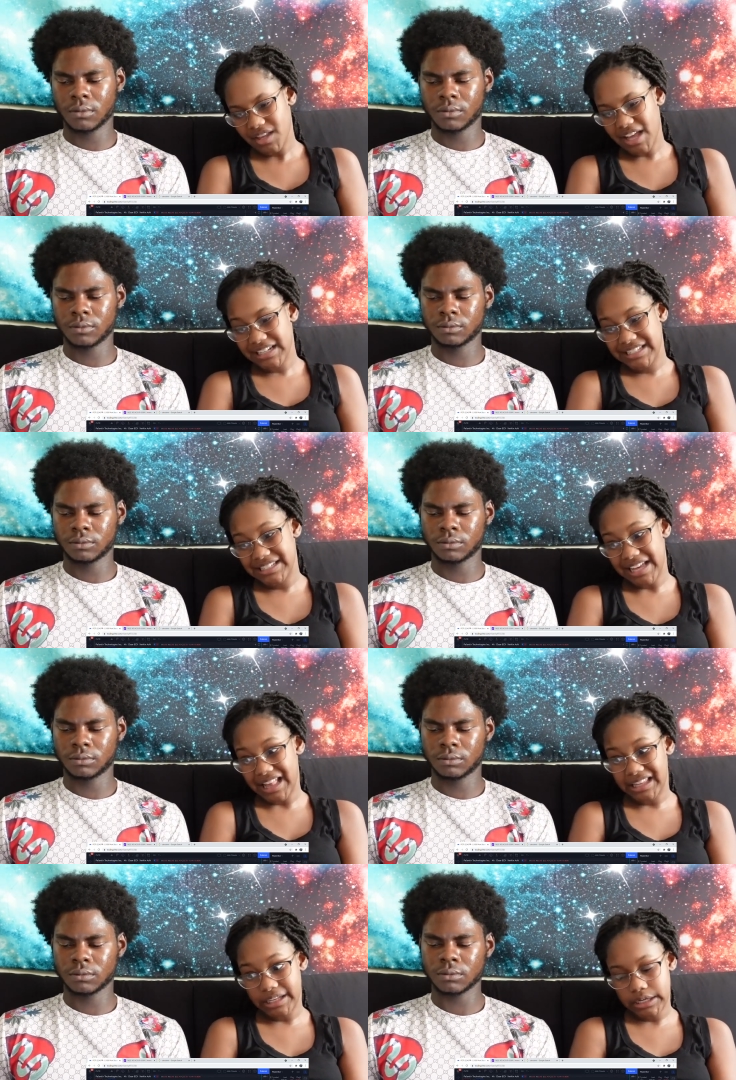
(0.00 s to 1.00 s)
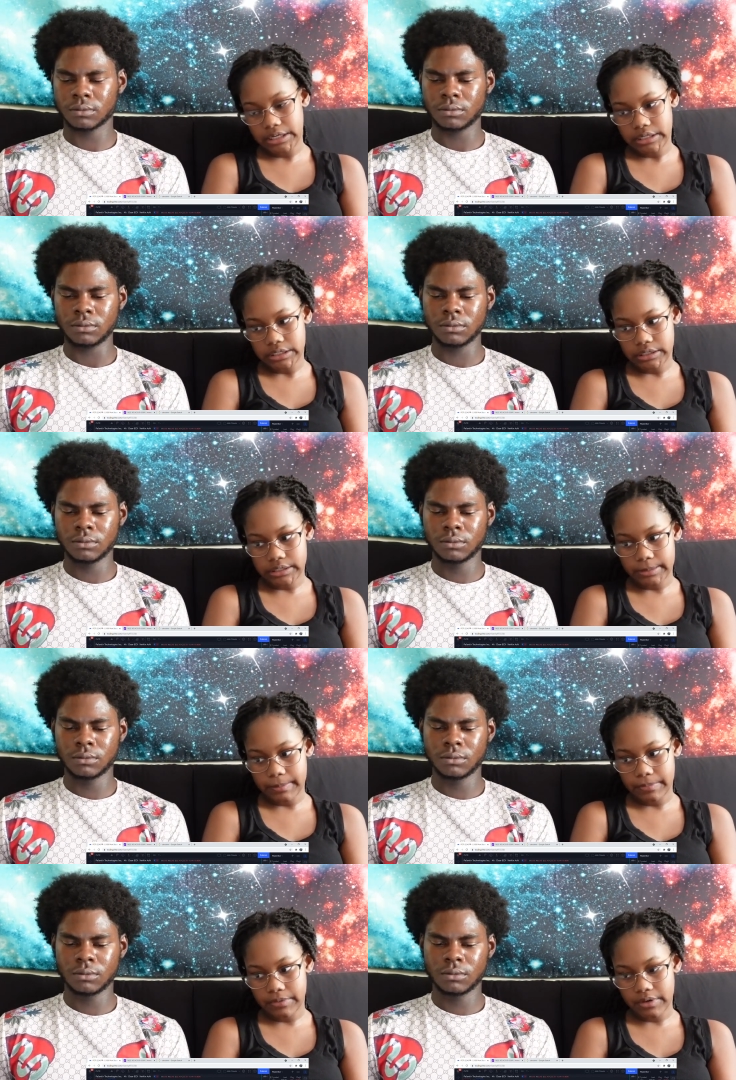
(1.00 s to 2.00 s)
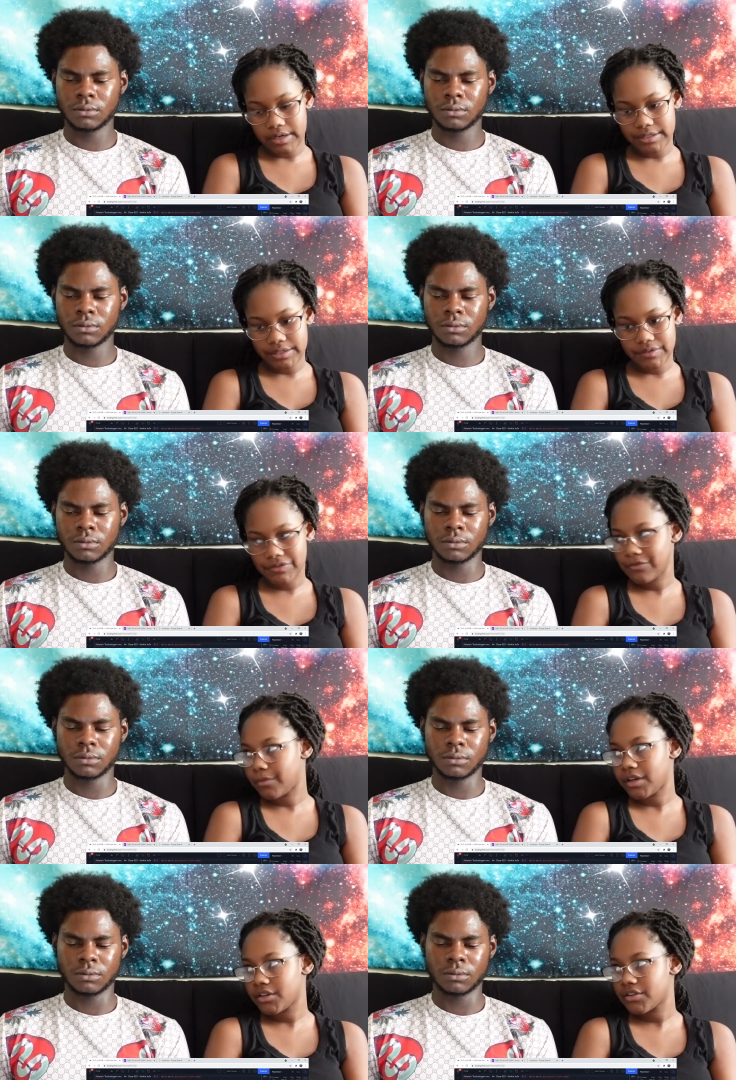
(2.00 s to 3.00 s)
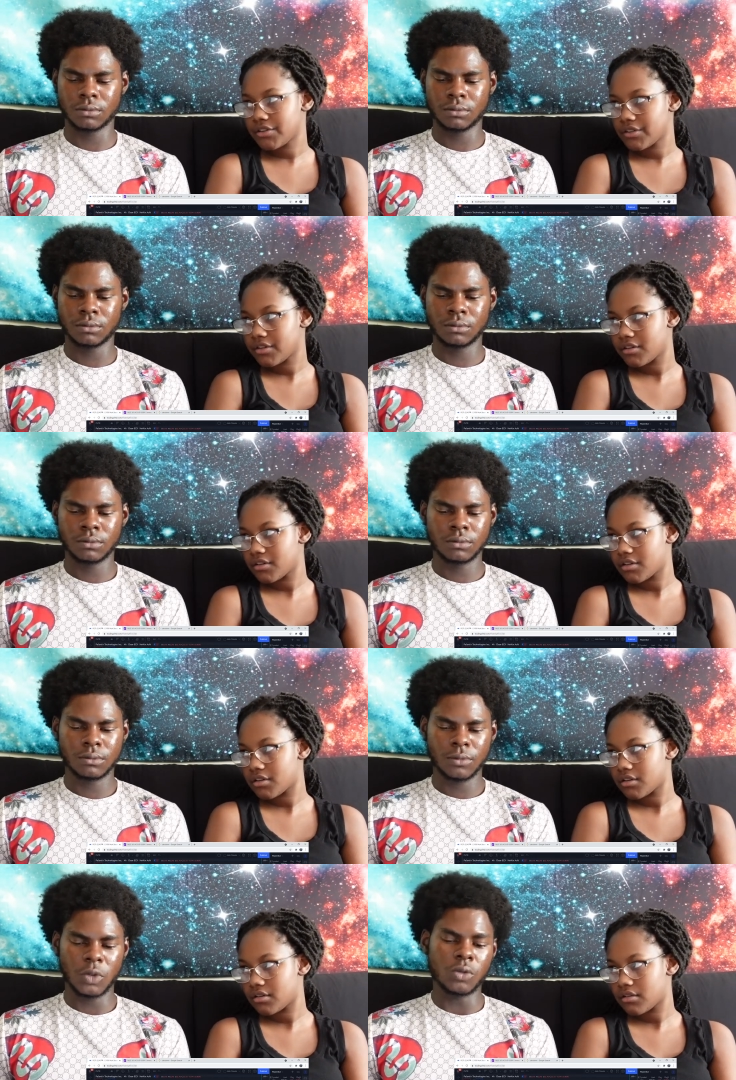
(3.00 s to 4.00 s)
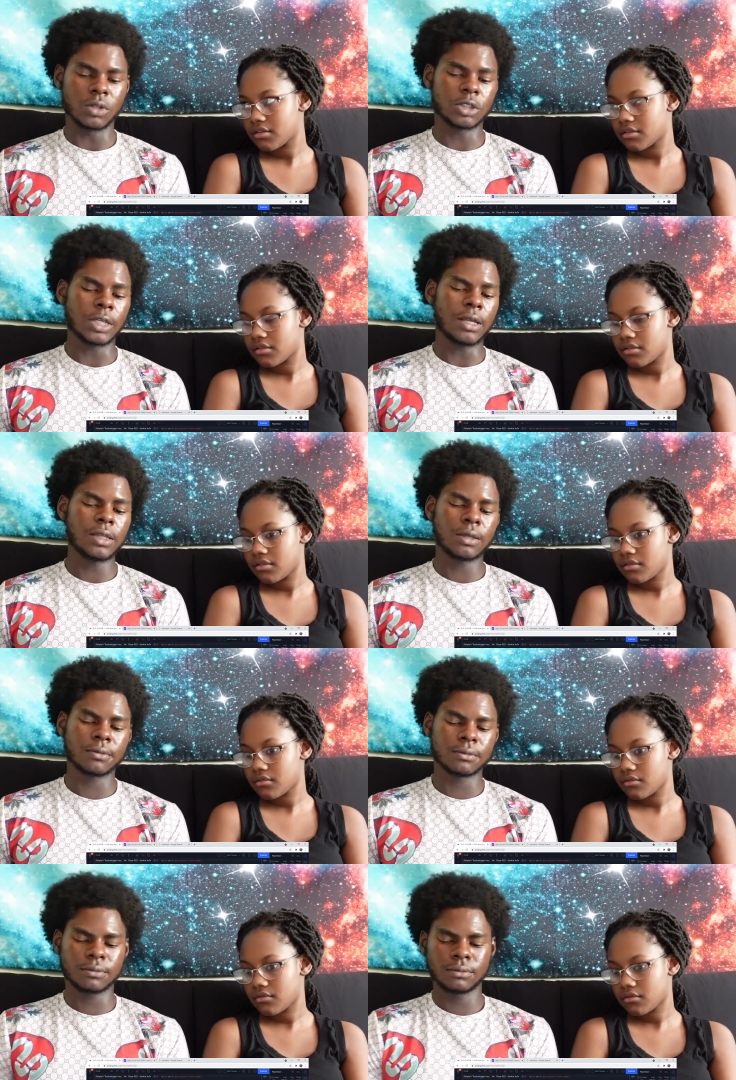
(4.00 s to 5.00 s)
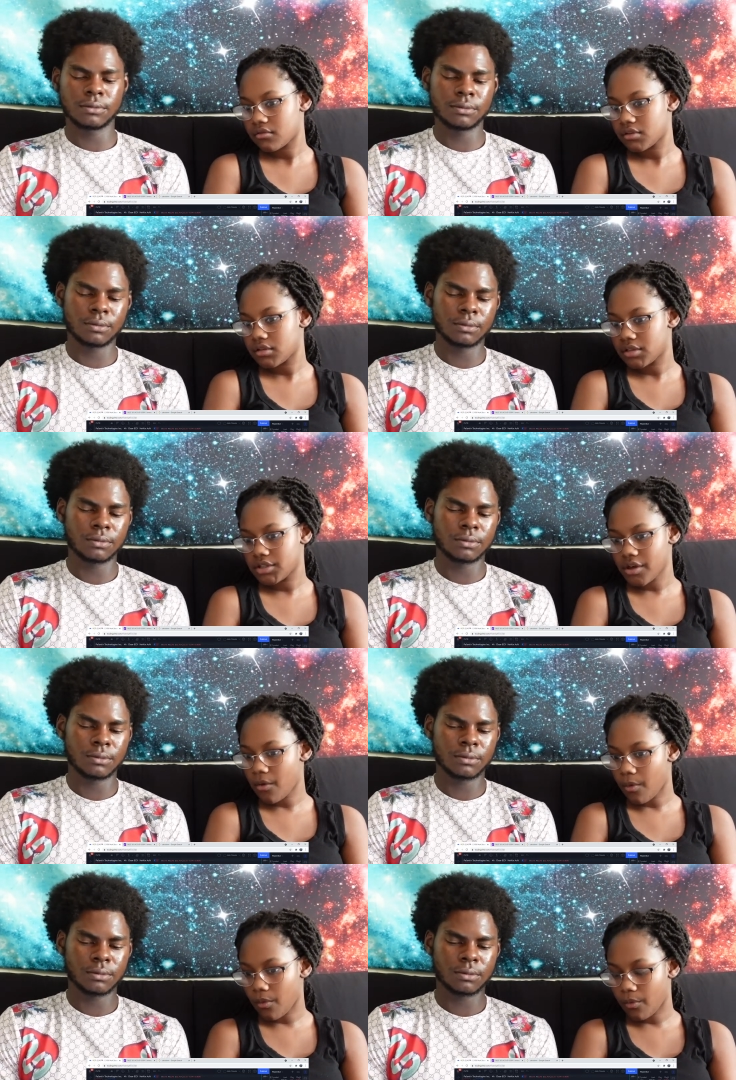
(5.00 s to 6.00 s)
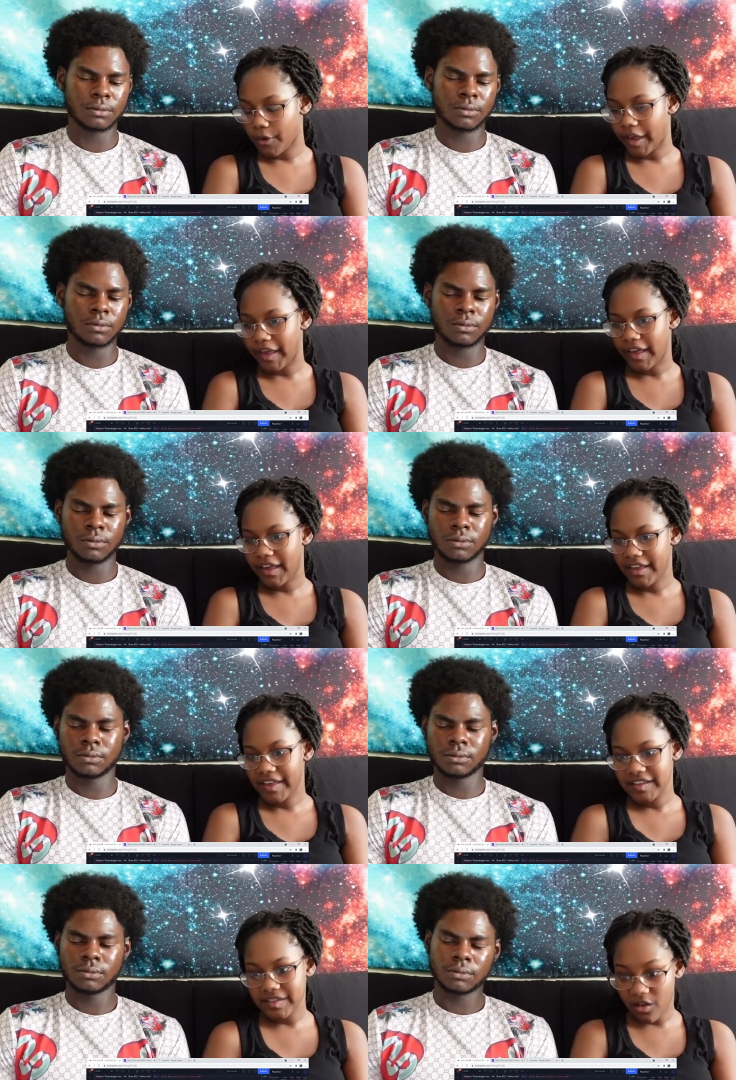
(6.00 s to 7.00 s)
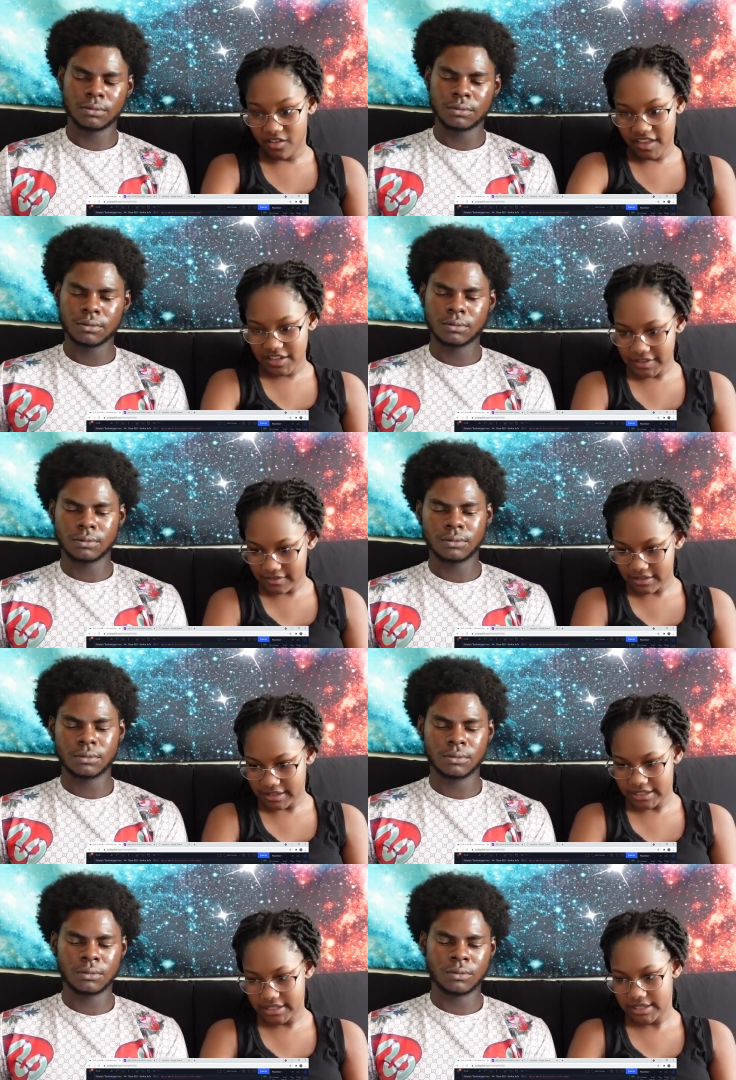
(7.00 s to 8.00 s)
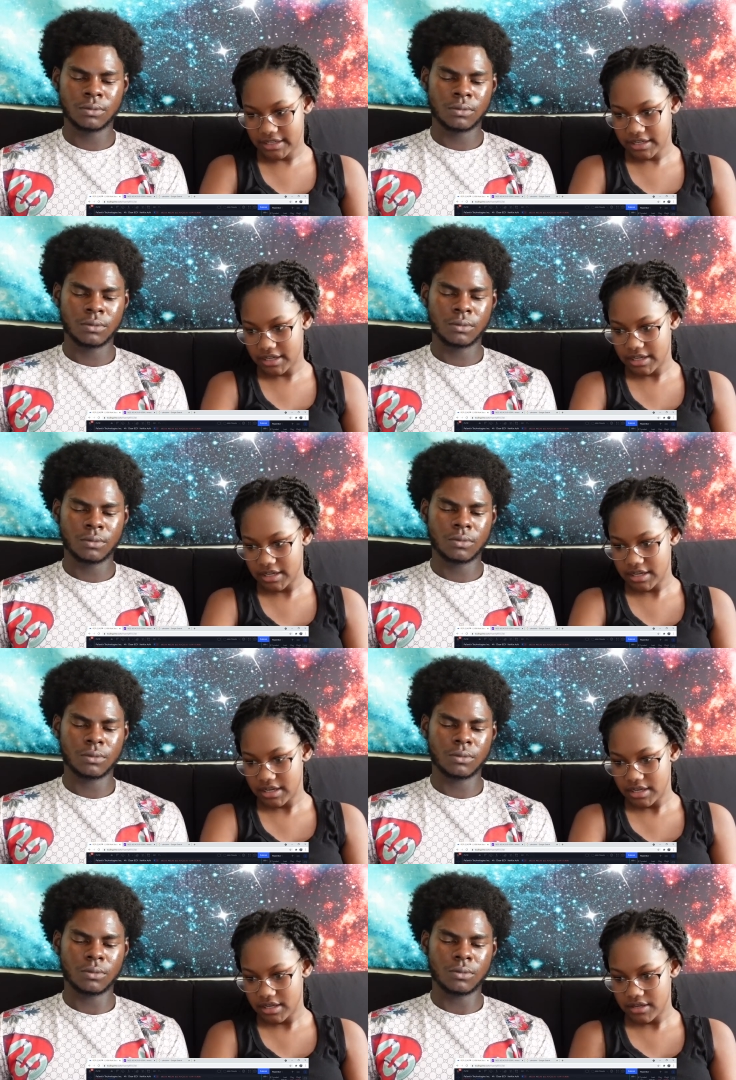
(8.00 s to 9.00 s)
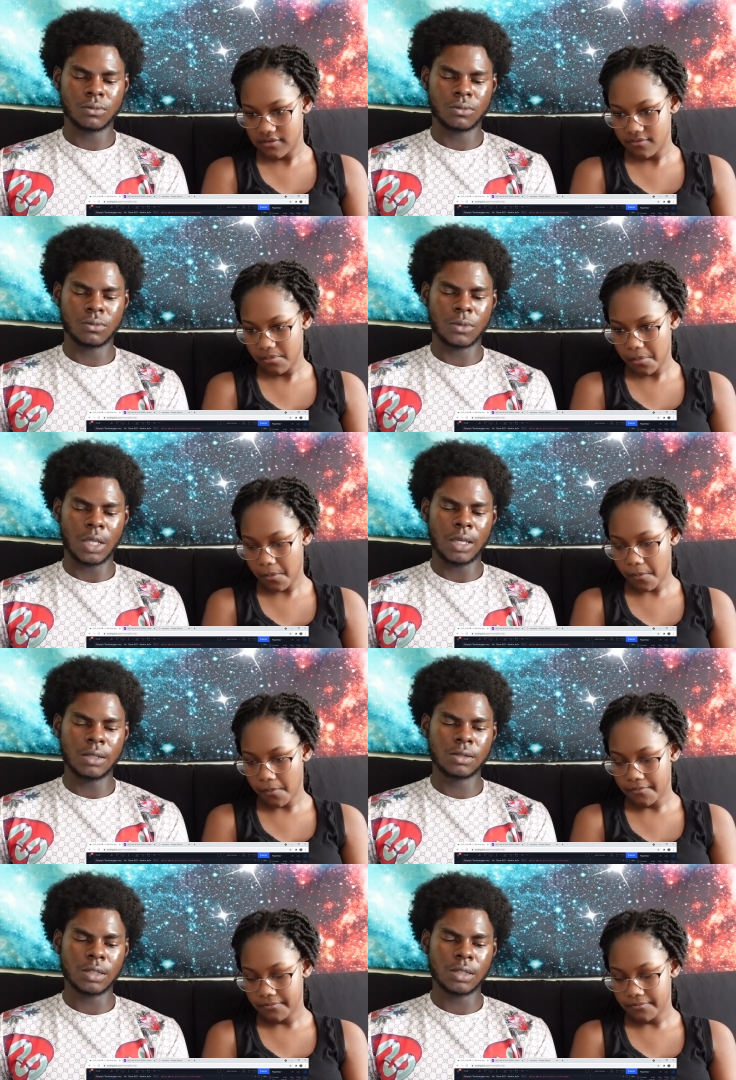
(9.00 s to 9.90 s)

Speaker 1: I'd sell it because the price is too much.
Speaker 2: You would sell it?
Speaker 1: So, wait. So this or this?
Speaker 2: They this